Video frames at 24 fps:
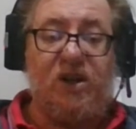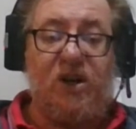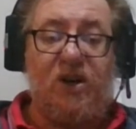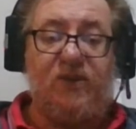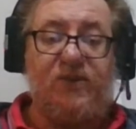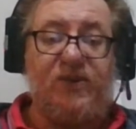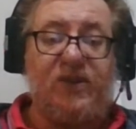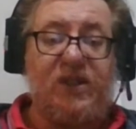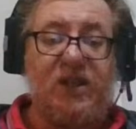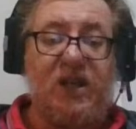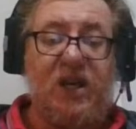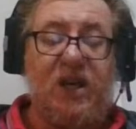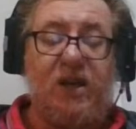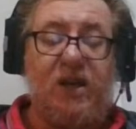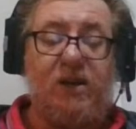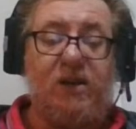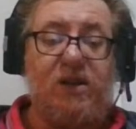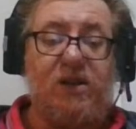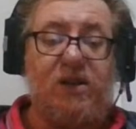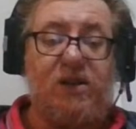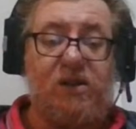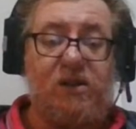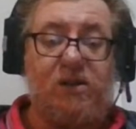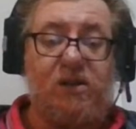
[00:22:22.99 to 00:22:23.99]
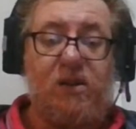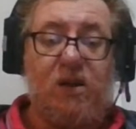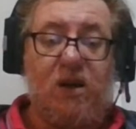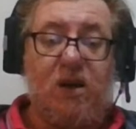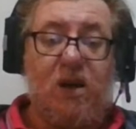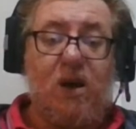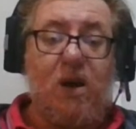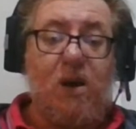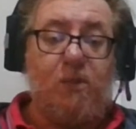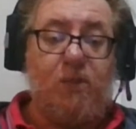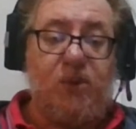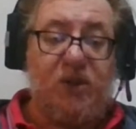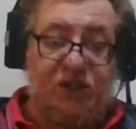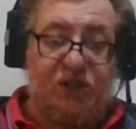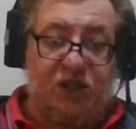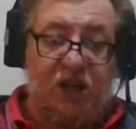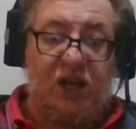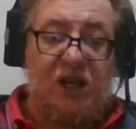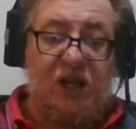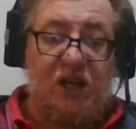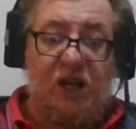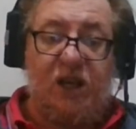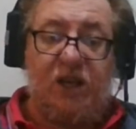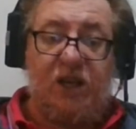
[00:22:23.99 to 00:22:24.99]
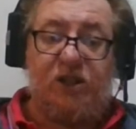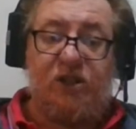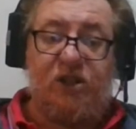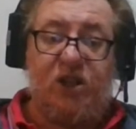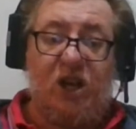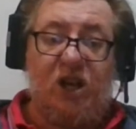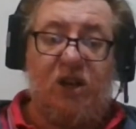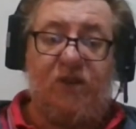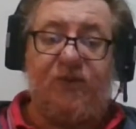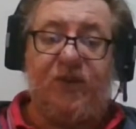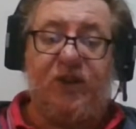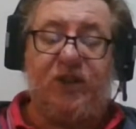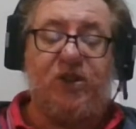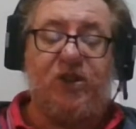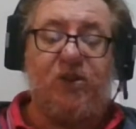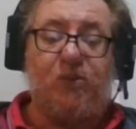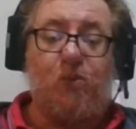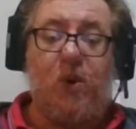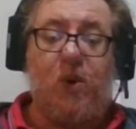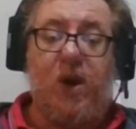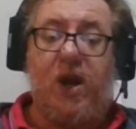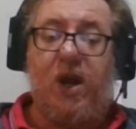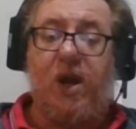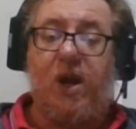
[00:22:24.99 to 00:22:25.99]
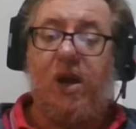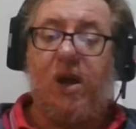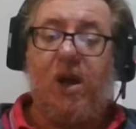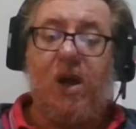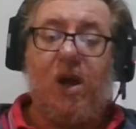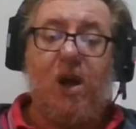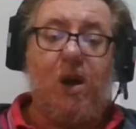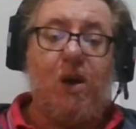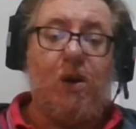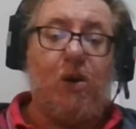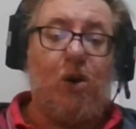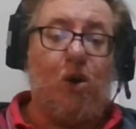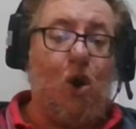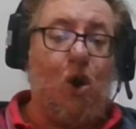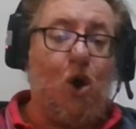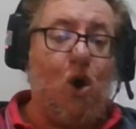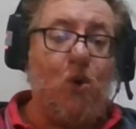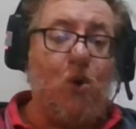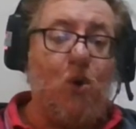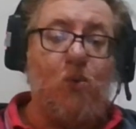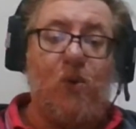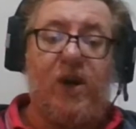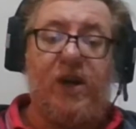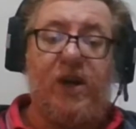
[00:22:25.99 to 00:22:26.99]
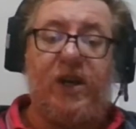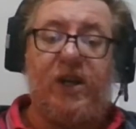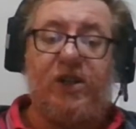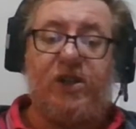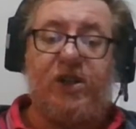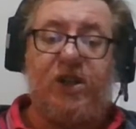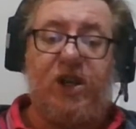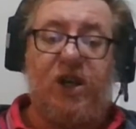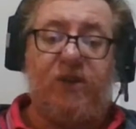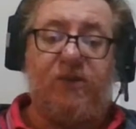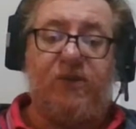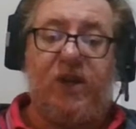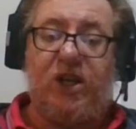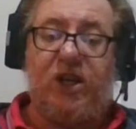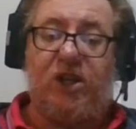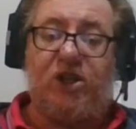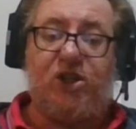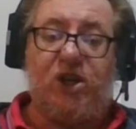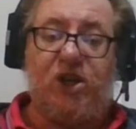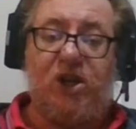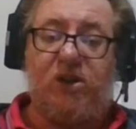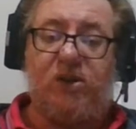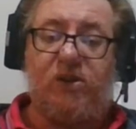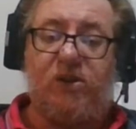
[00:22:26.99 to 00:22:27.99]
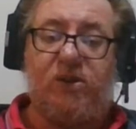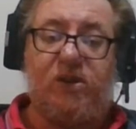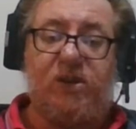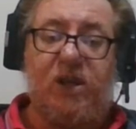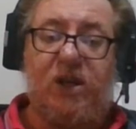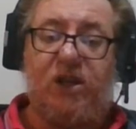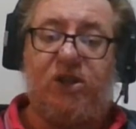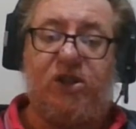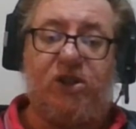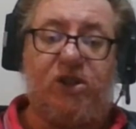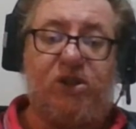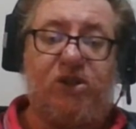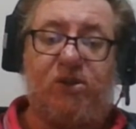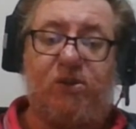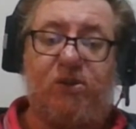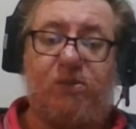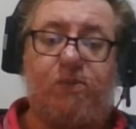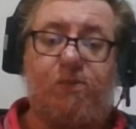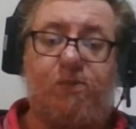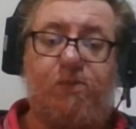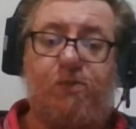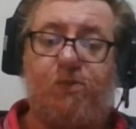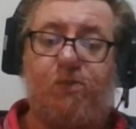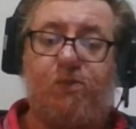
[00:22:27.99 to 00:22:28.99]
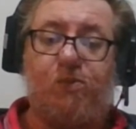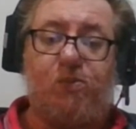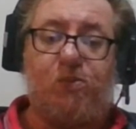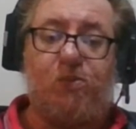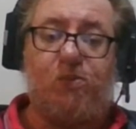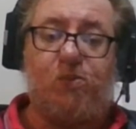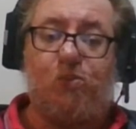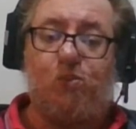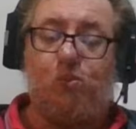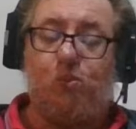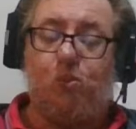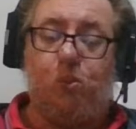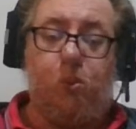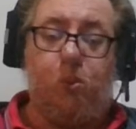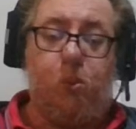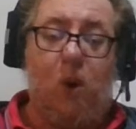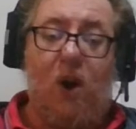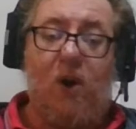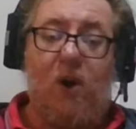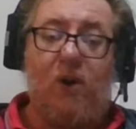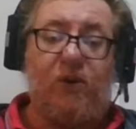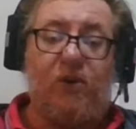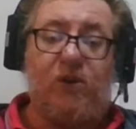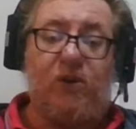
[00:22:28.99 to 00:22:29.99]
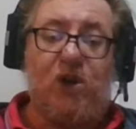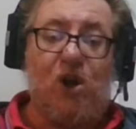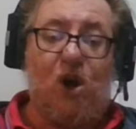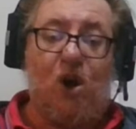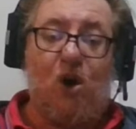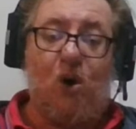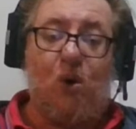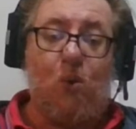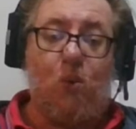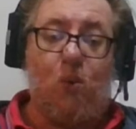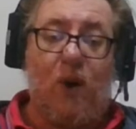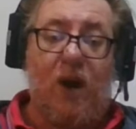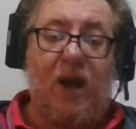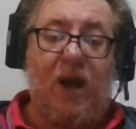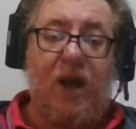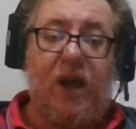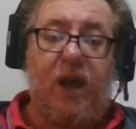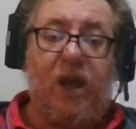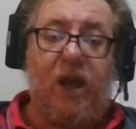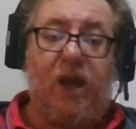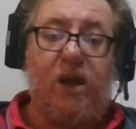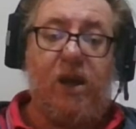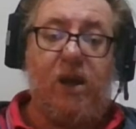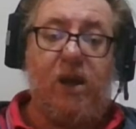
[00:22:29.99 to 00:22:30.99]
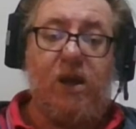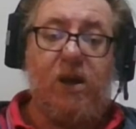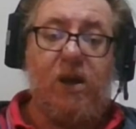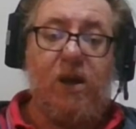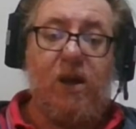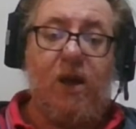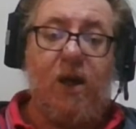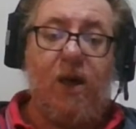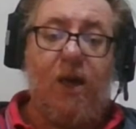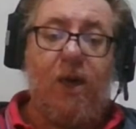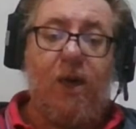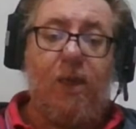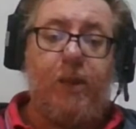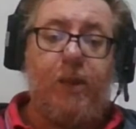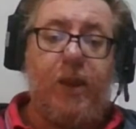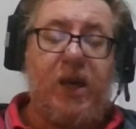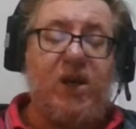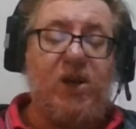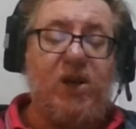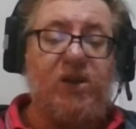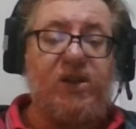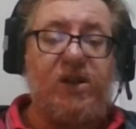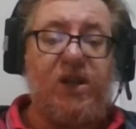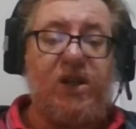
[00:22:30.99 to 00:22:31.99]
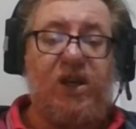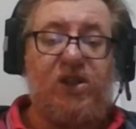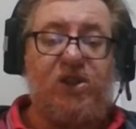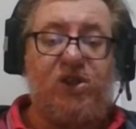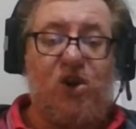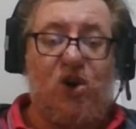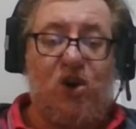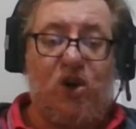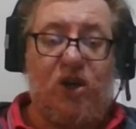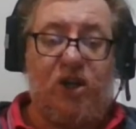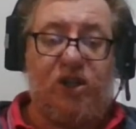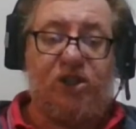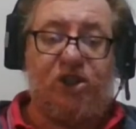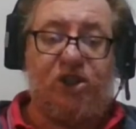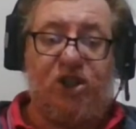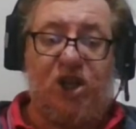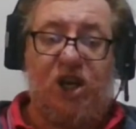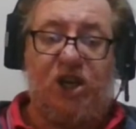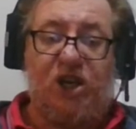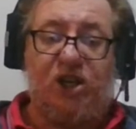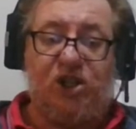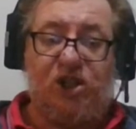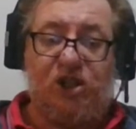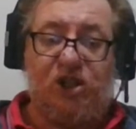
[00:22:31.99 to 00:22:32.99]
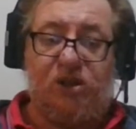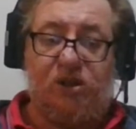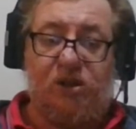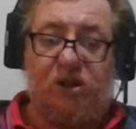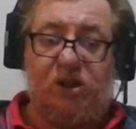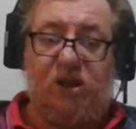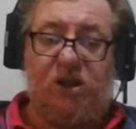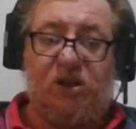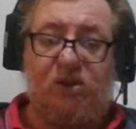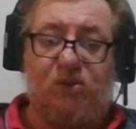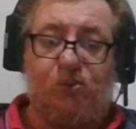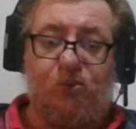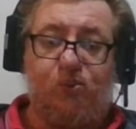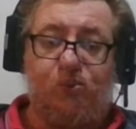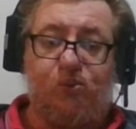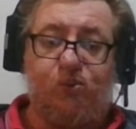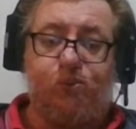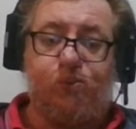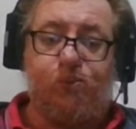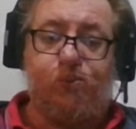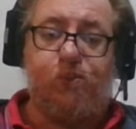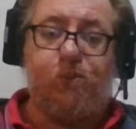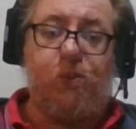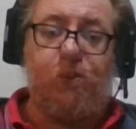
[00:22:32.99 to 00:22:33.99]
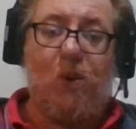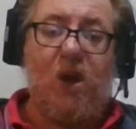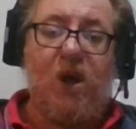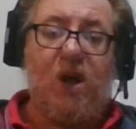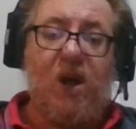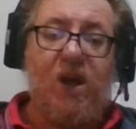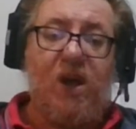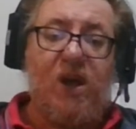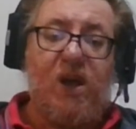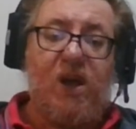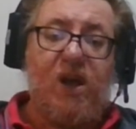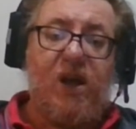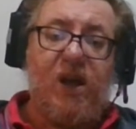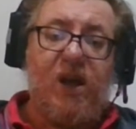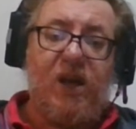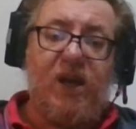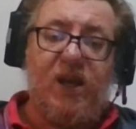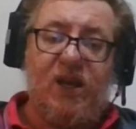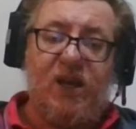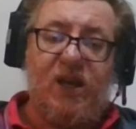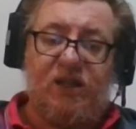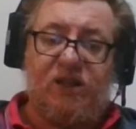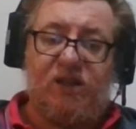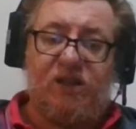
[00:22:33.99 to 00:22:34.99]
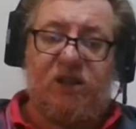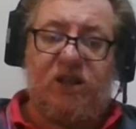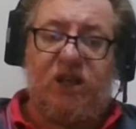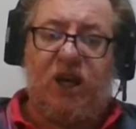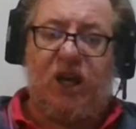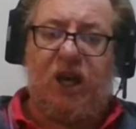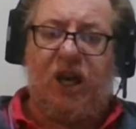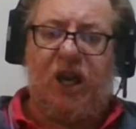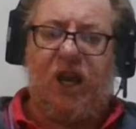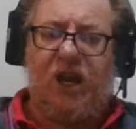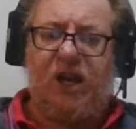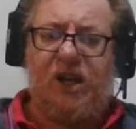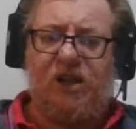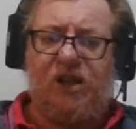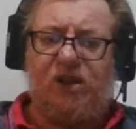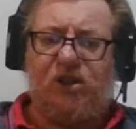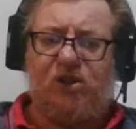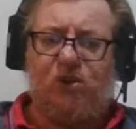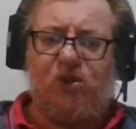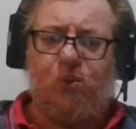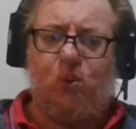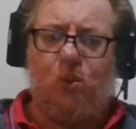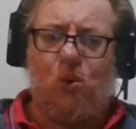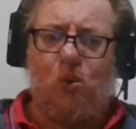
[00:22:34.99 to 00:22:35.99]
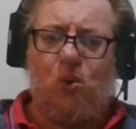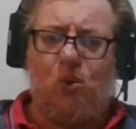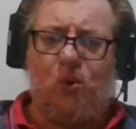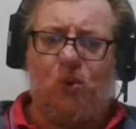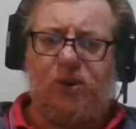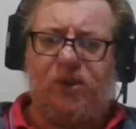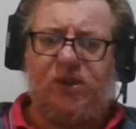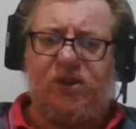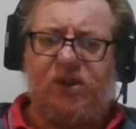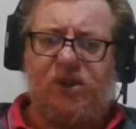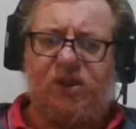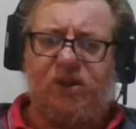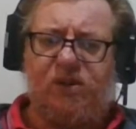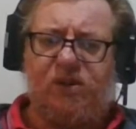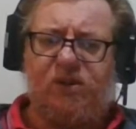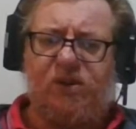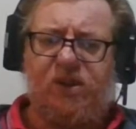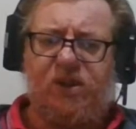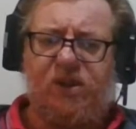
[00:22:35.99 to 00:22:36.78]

I've seen this particularly in television, where long-running TV shows, they just won't go away because the entire station is geared and towards